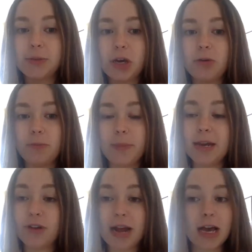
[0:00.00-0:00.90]
So me
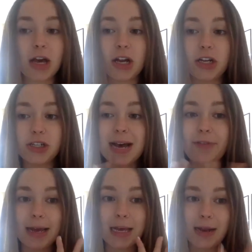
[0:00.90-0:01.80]
and Renee are going to just have
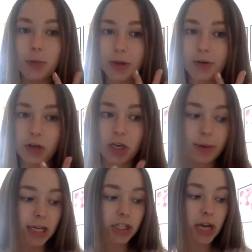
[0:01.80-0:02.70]
like a little bit of a
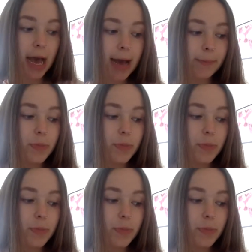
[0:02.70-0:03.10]
Q&A chat.